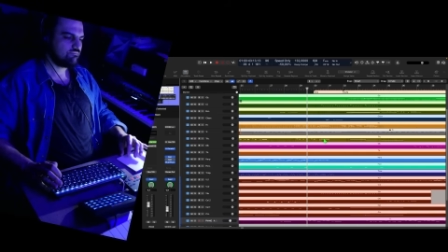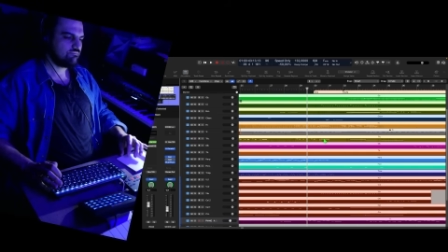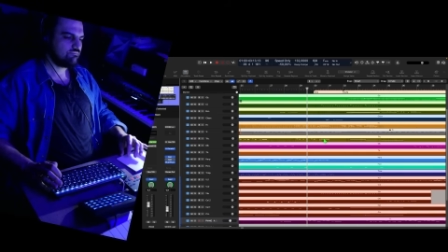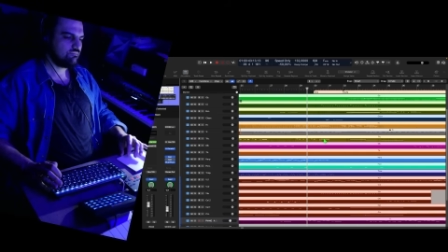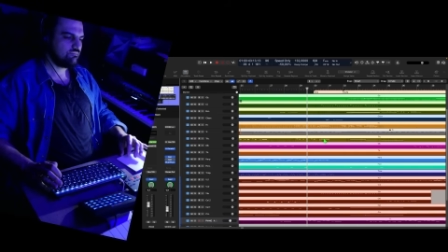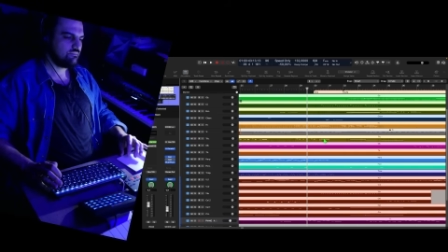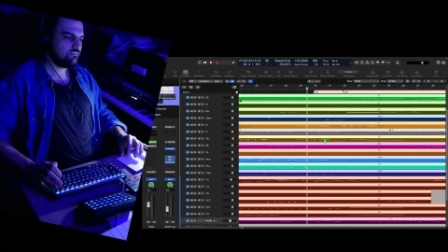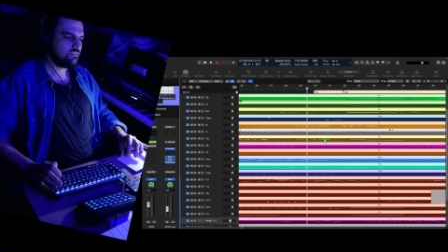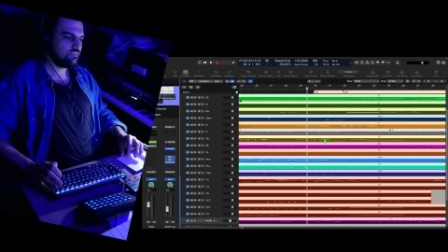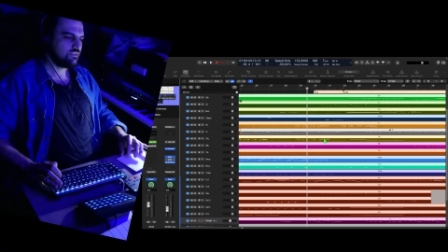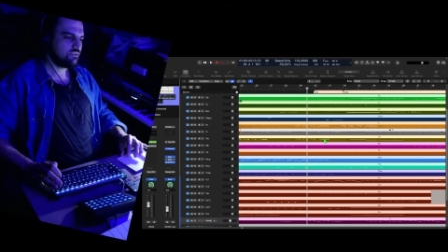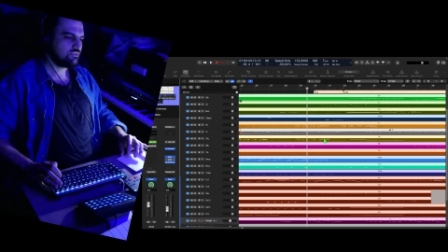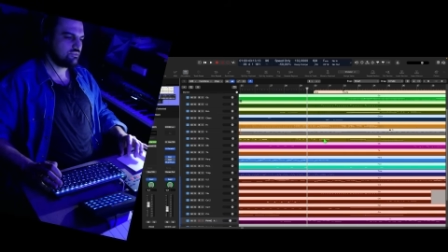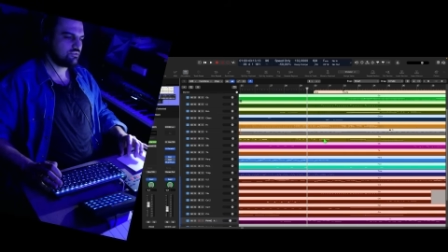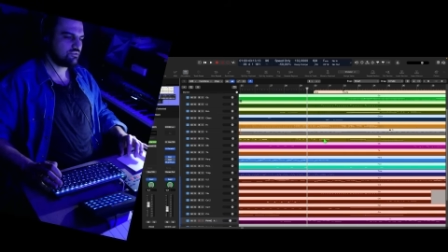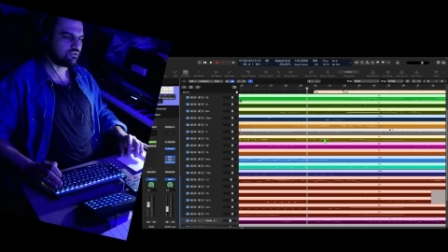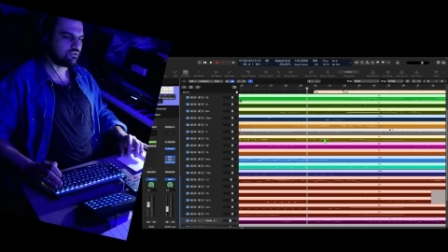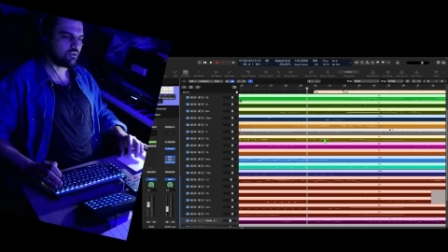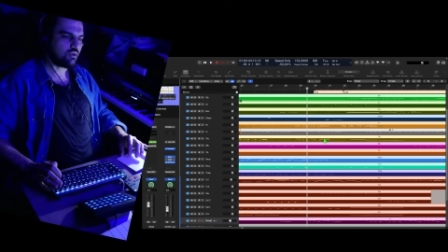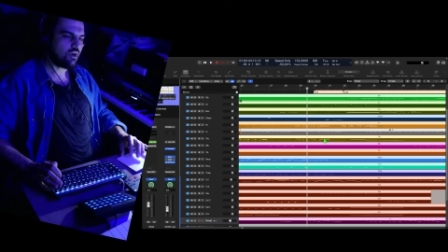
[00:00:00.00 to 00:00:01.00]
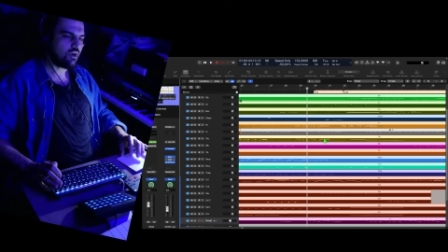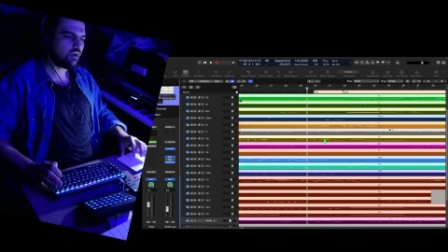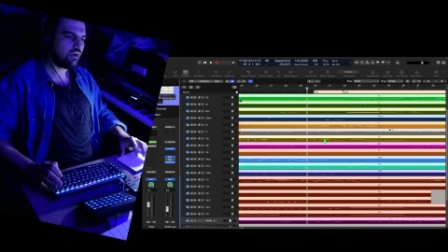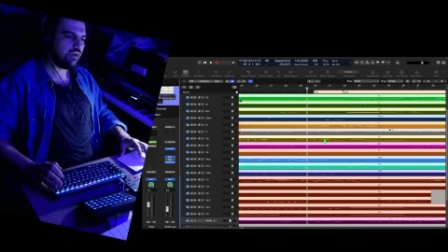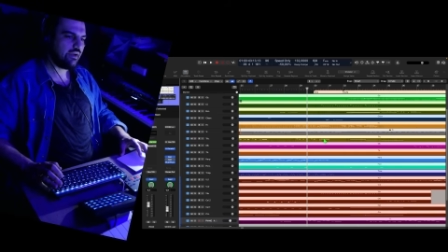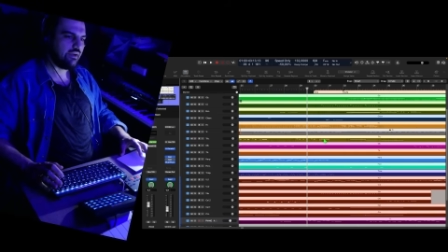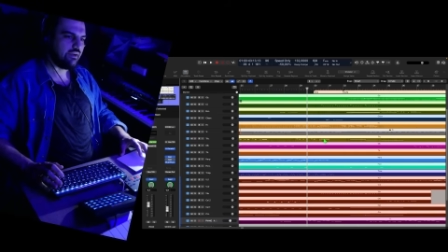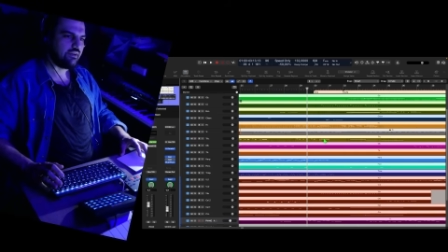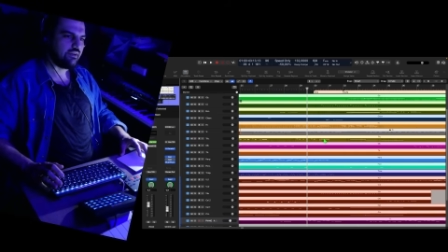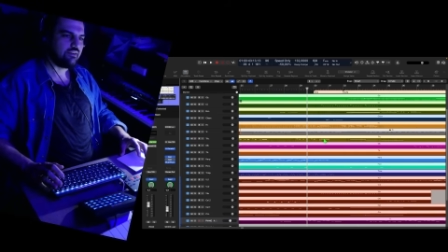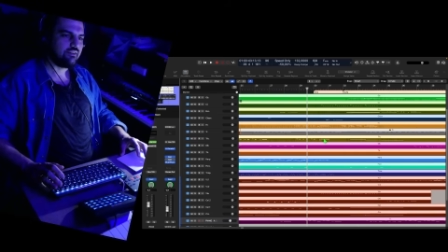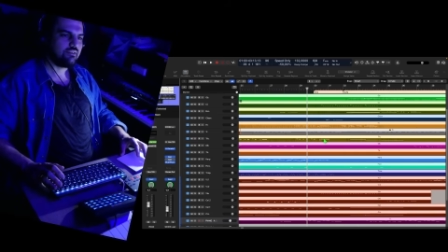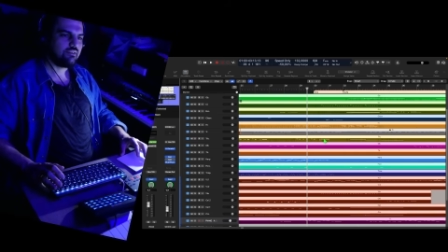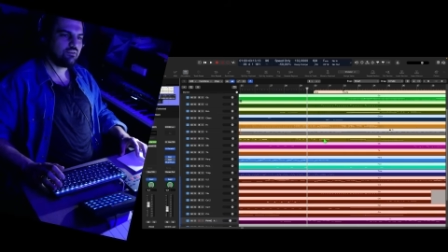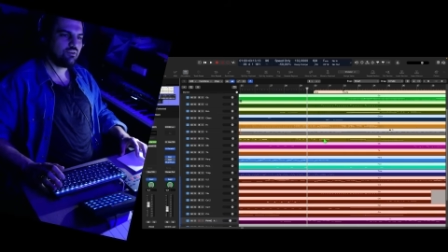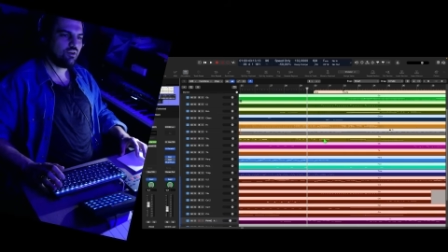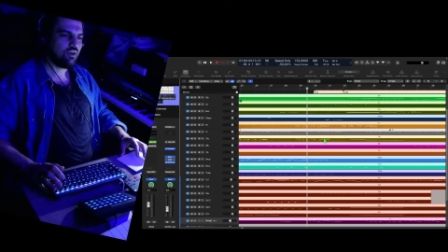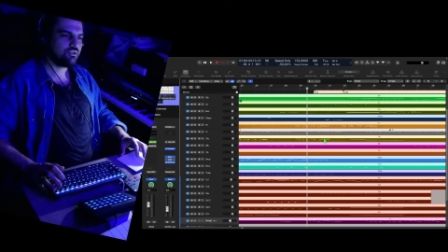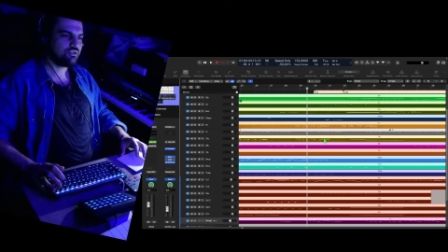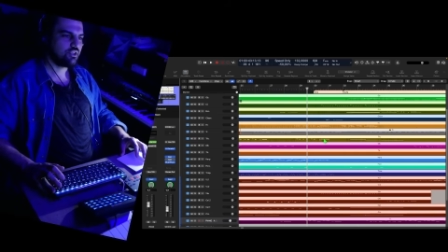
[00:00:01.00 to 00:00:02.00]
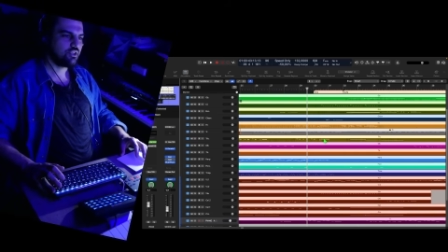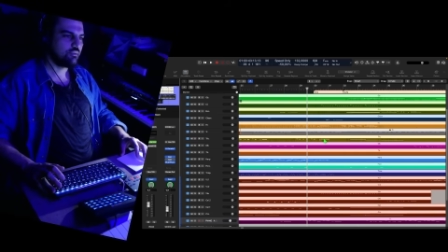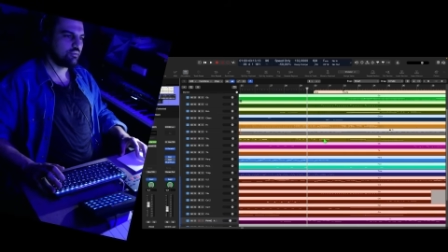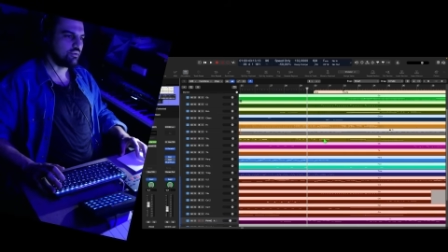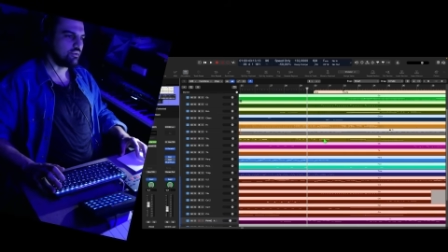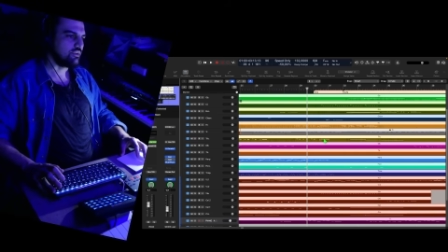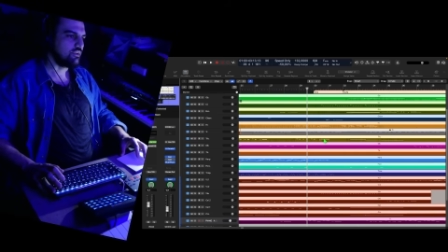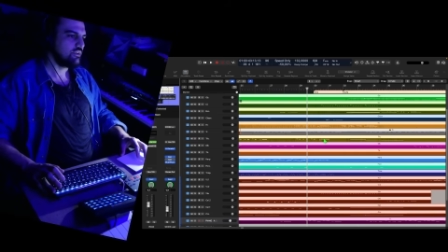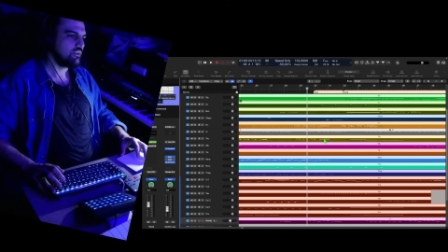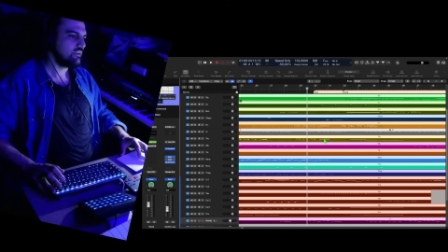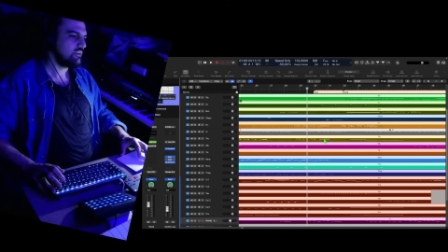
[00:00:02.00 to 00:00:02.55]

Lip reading: destroy Logic Pro.